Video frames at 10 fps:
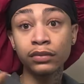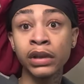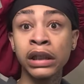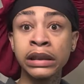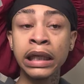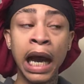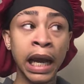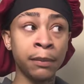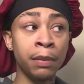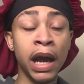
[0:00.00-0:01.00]
he's like, I
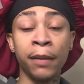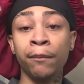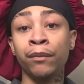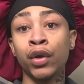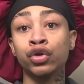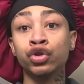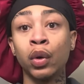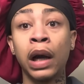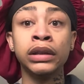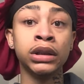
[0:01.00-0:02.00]
bet. So,
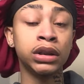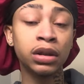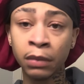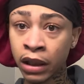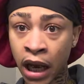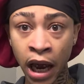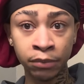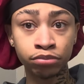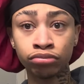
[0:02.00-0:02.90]
I then took my nap.